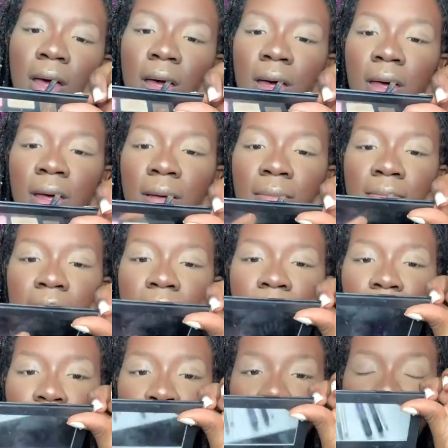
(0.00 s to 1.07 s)

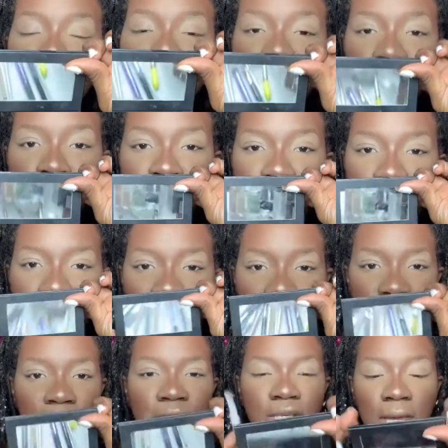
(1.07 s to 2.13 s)
Brow Obsession palette in
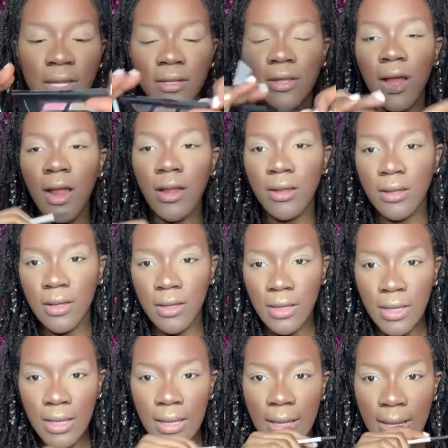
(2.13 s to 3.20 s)
the shade Dark.
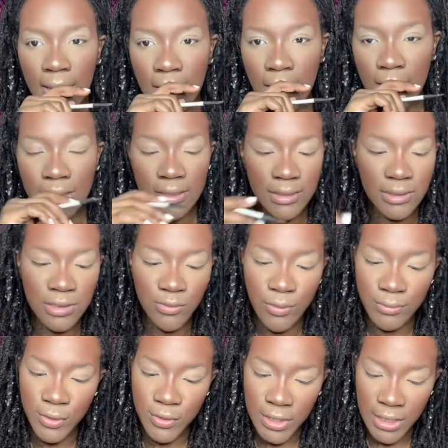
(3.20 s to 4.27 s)
This is
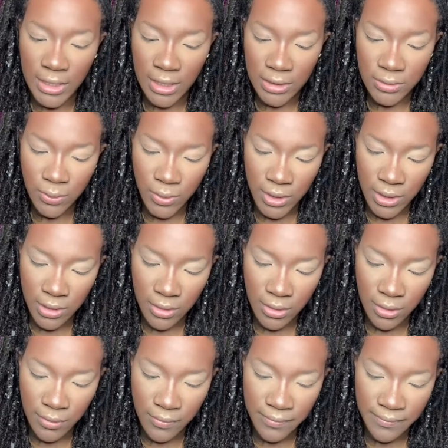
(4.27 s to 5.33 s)
from Unique as
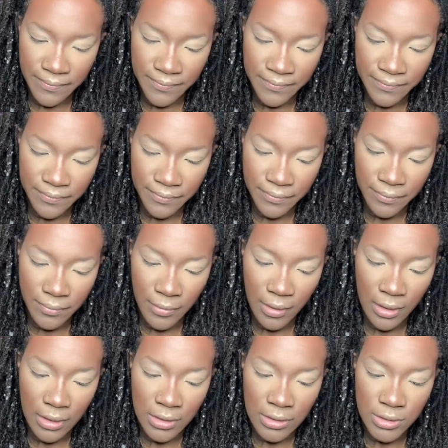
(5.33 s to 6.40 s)
well.
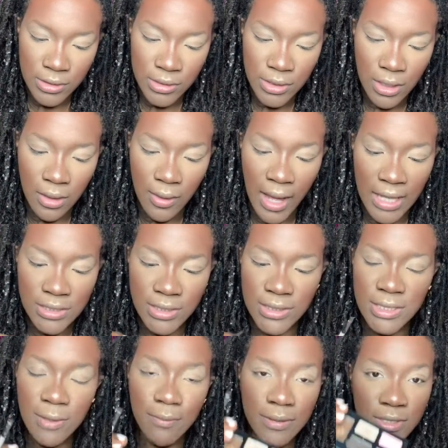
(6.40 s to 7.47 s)
So I just
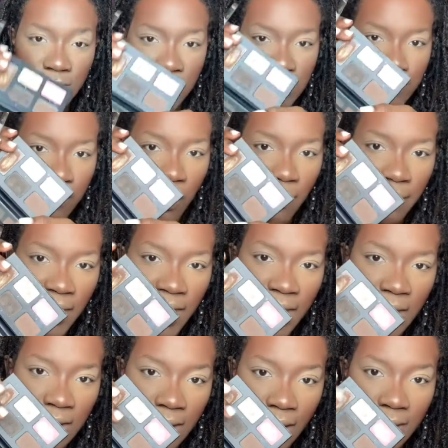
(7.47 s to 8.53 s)
dip into this pomade
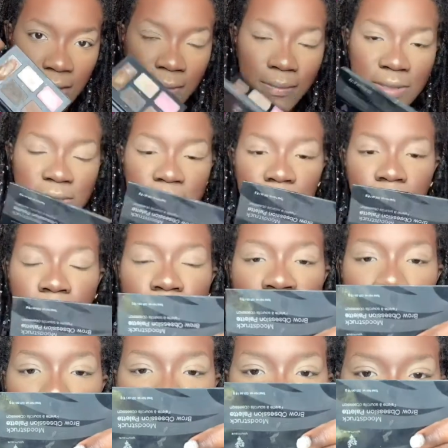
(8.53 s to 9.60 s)
and I dip into the
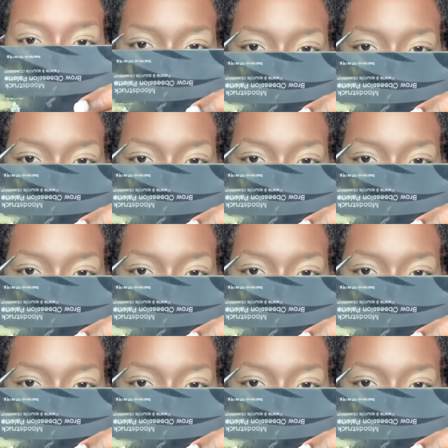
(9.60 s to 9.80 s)
powder.